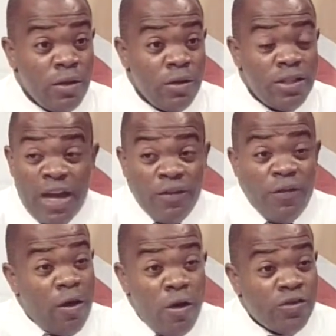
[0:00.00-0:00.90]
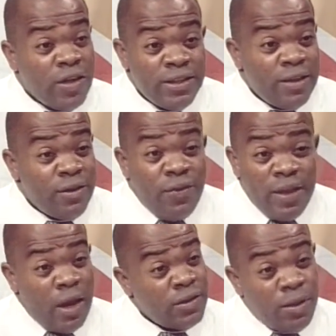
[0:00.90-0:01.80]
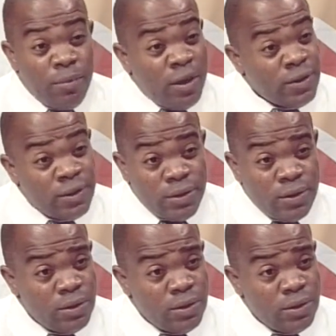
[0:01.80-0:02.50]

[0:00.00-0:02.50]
She have it for $175 a month.